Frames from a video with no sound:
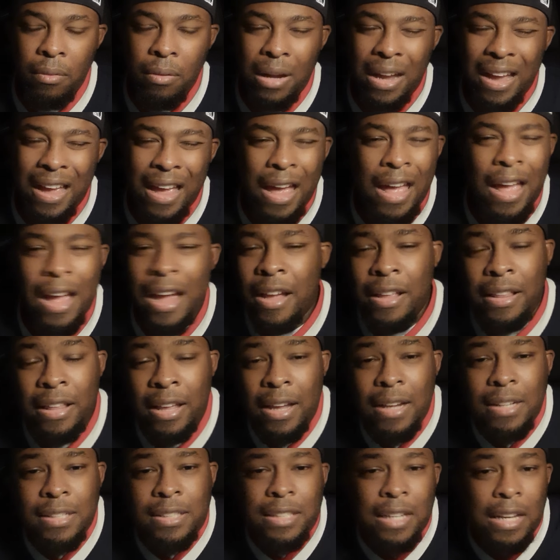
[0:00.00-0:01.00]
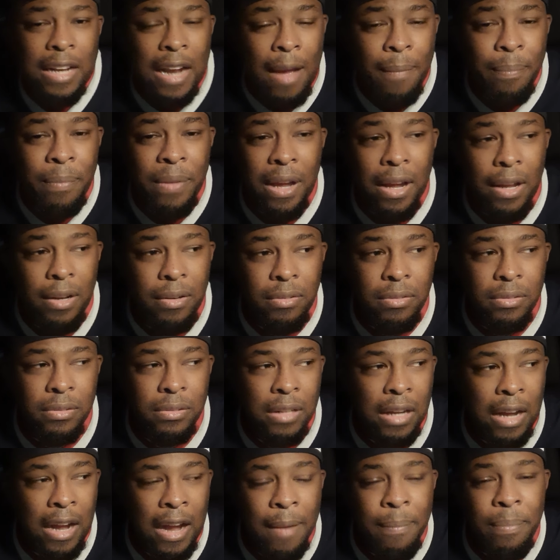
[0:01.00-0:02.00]
Like I said, I'm
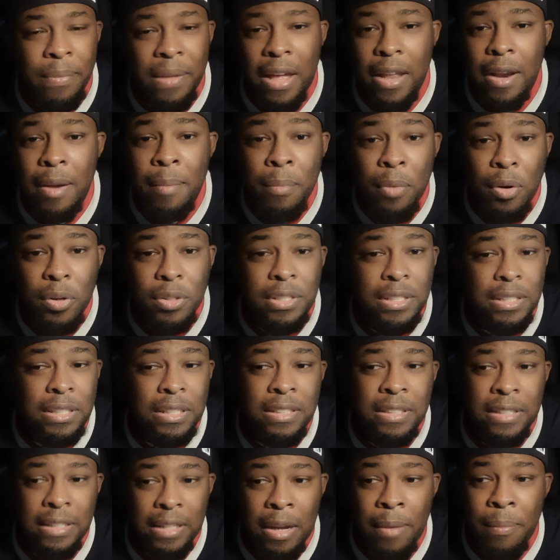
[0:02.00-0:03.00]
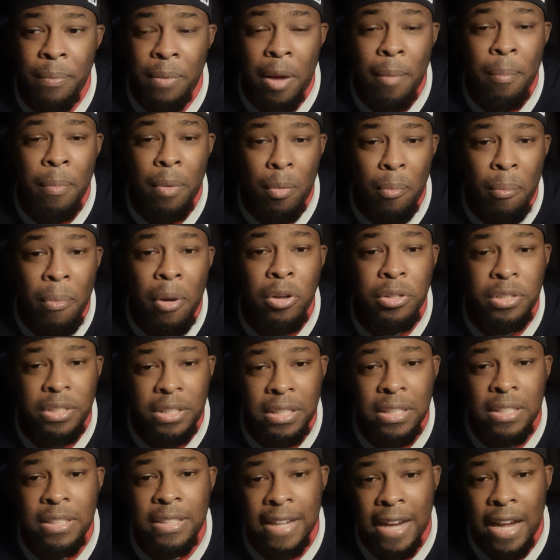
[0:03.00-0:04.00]
emotionally
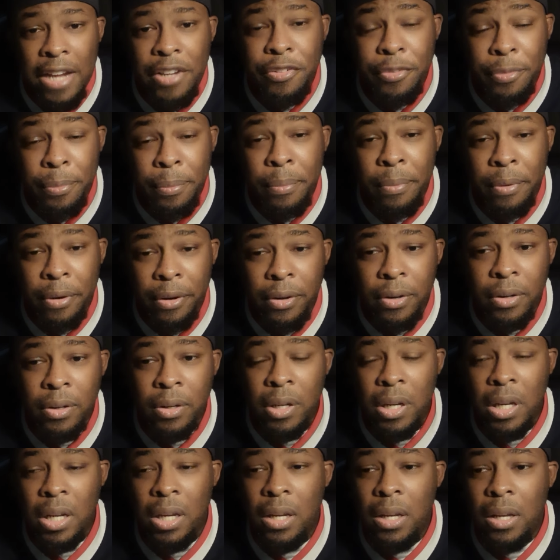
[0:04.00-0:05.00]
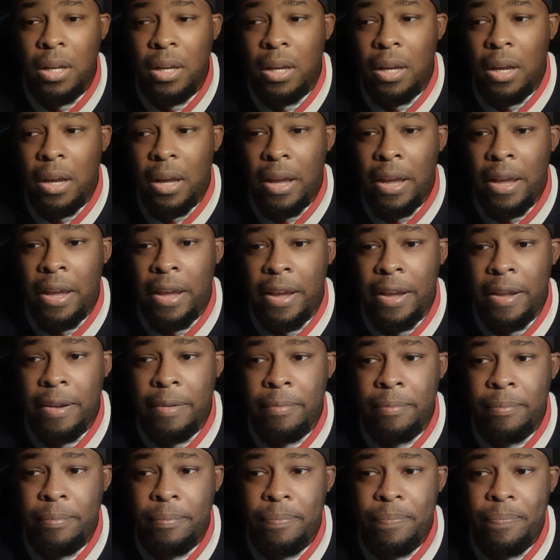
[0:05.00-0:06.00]
detached from her,
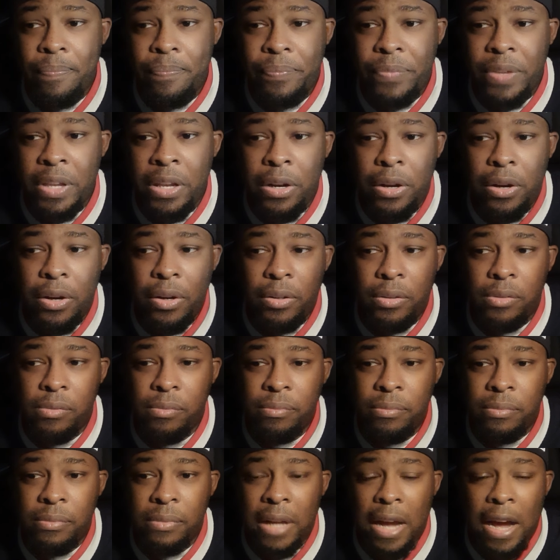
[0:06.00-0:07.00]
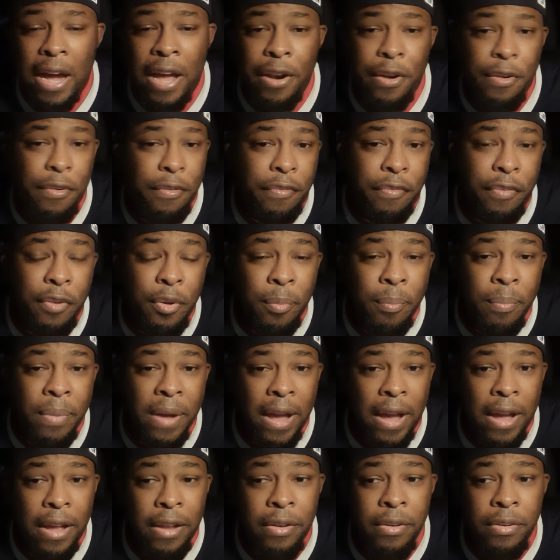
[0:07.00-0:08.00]
and you know, I don't feel
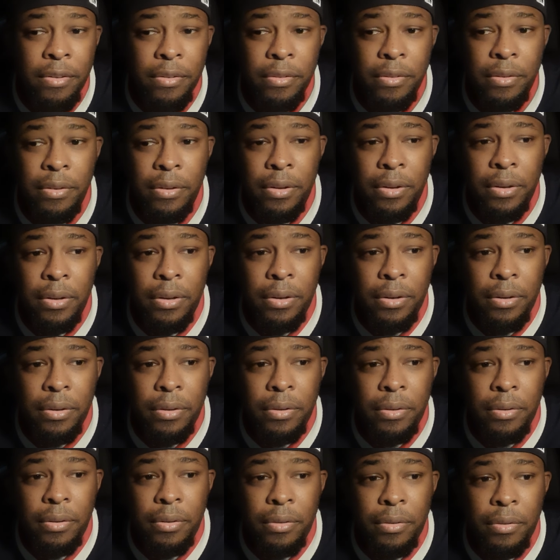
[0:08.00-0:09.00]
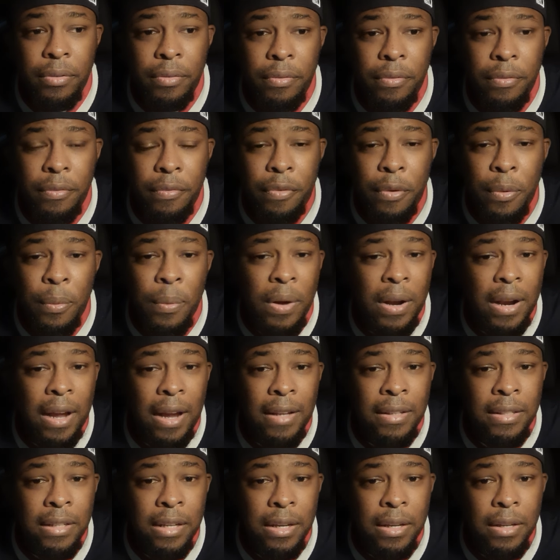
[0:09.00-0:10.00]
bad for what
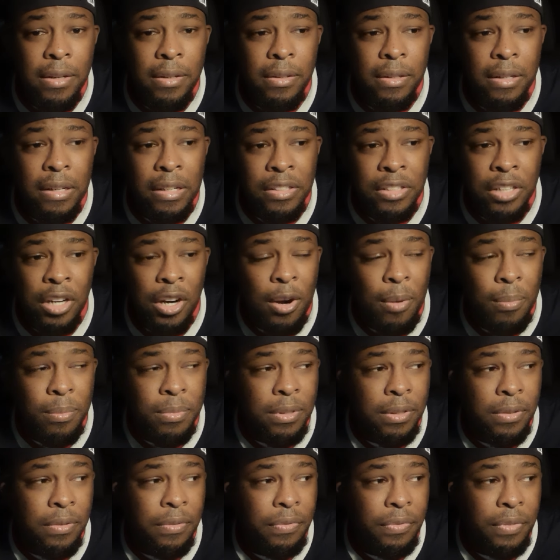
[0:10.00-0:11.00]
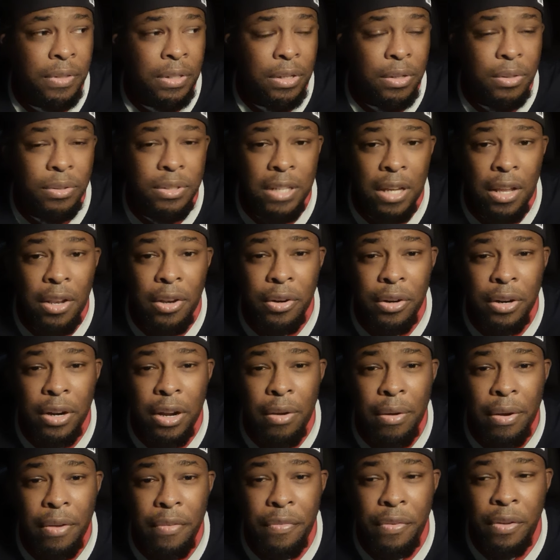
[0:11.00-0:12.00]
I did in terms of, you know, telling her
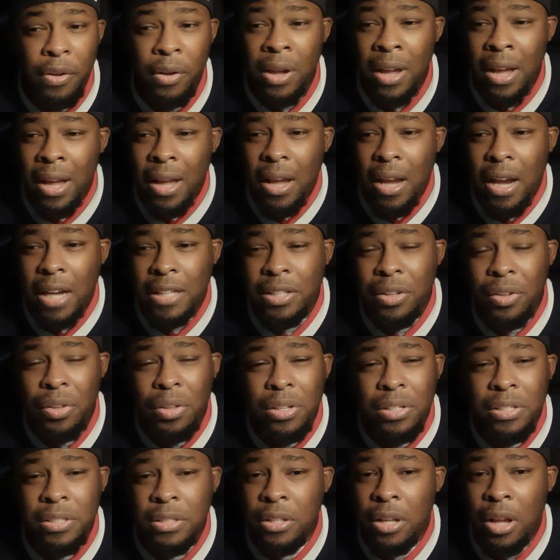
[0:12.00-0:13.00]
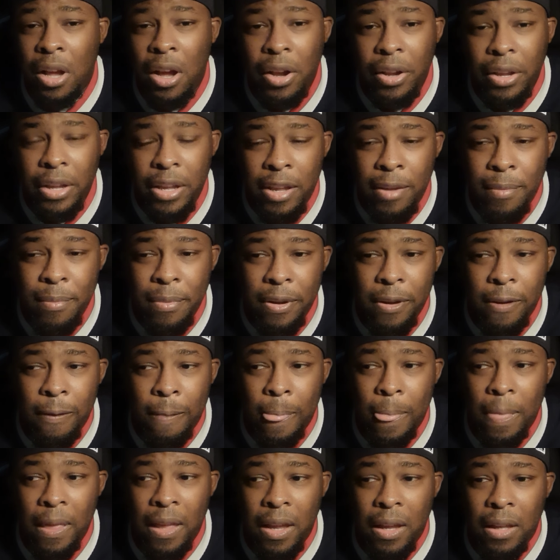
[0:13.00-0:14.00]
how I felt. I sent her this long
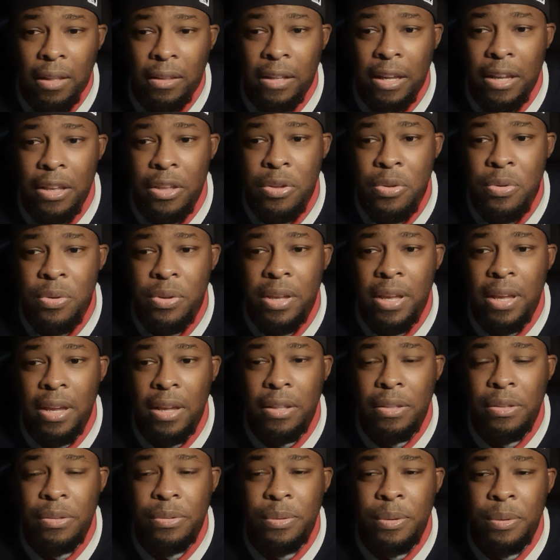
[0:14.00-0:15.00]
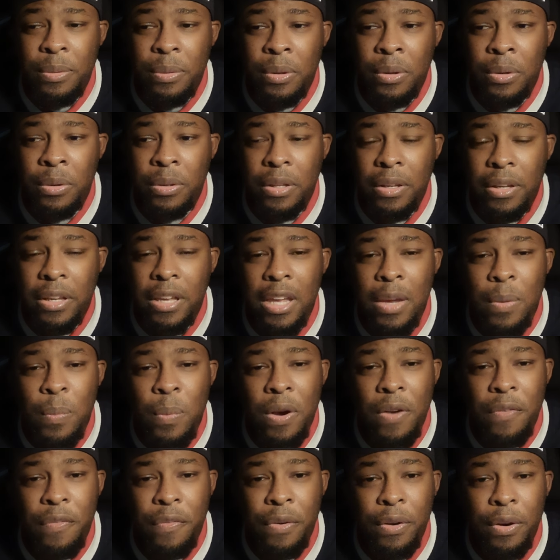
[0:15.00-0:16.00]
email. Like, you can't, the key
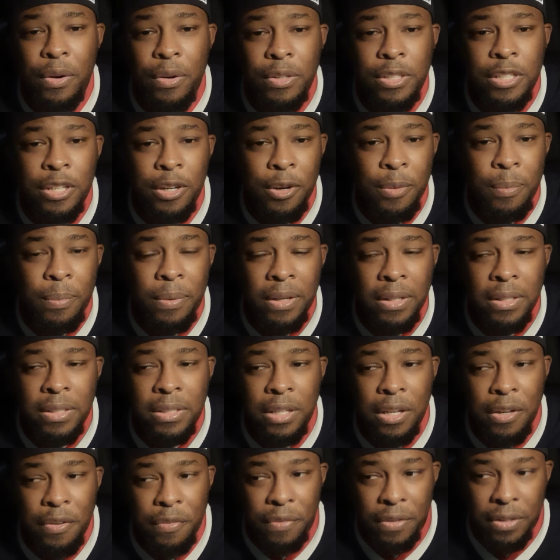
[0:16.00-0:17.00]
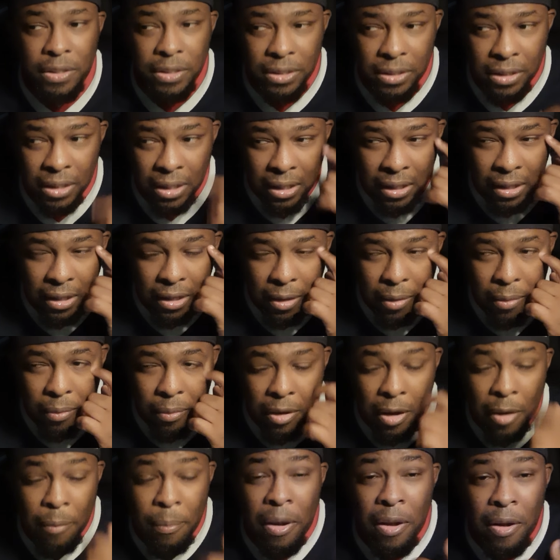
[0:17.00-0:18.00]
word for her is her being selfish.
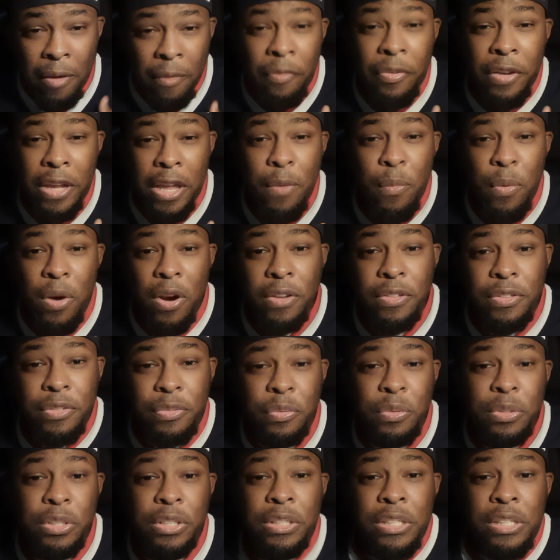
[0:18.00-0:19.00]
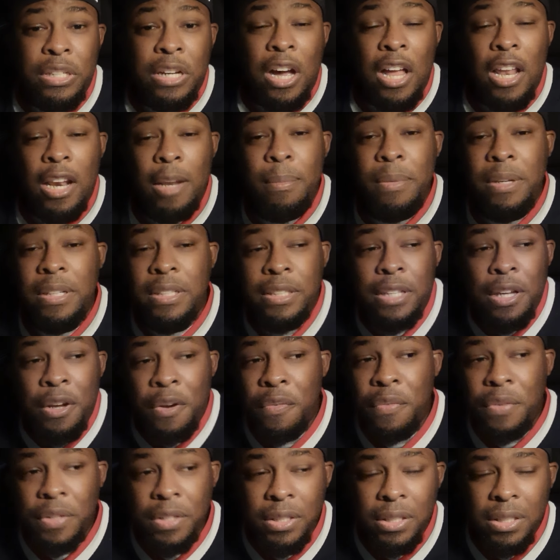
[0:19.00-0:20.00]
A key word is she calling me
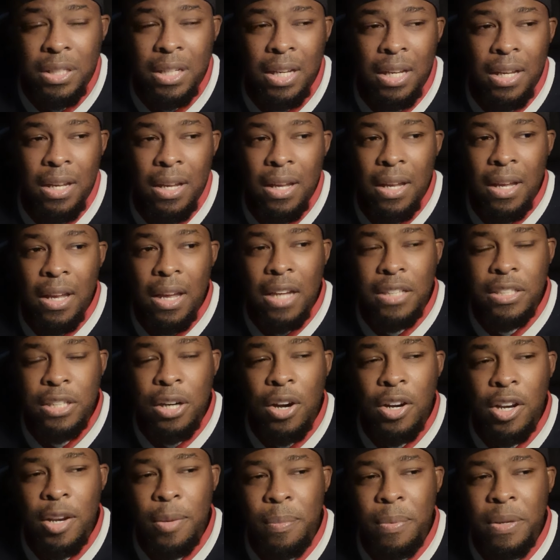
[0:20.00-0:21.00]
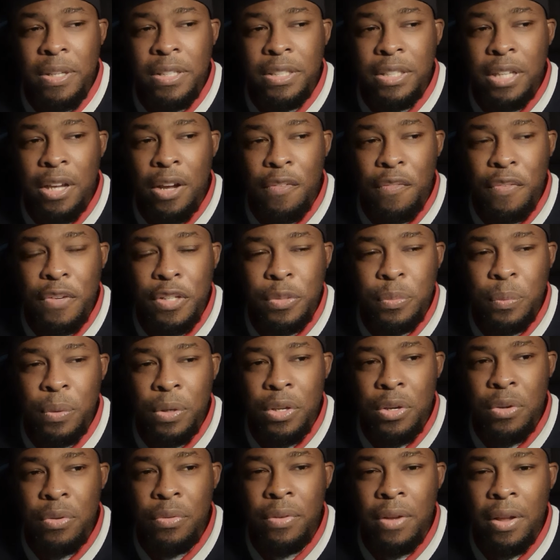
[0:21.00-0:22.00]
selfish. It's hard to be selfish when
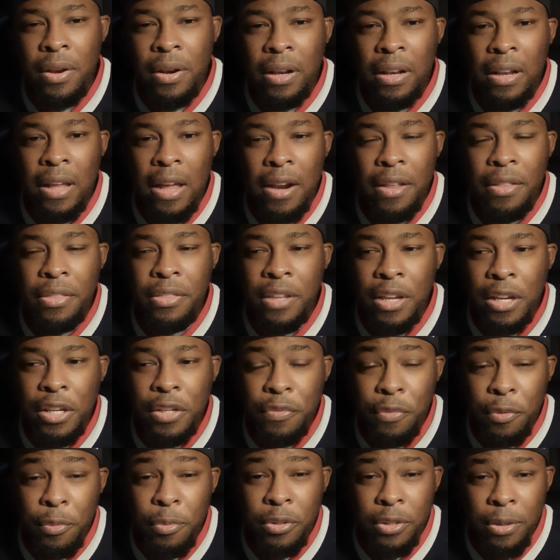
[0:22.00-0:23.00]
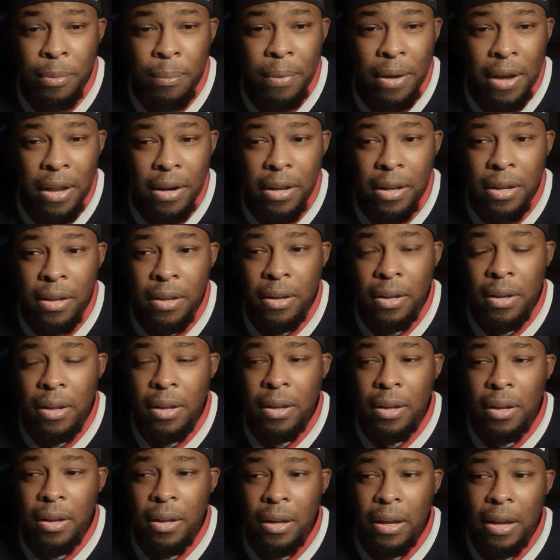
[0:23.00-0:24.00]
you've done a lot of things for somebody,
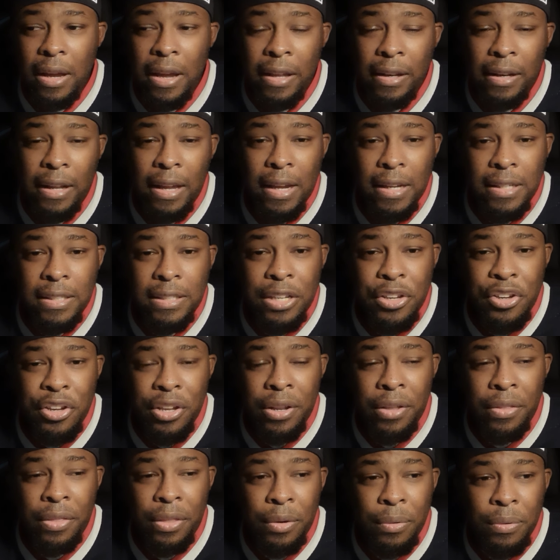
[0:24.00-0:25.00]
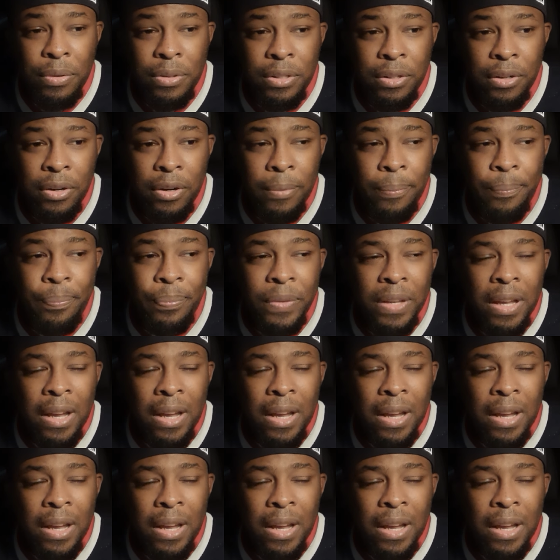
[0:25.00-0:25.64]
and like I said, you get nothing in return.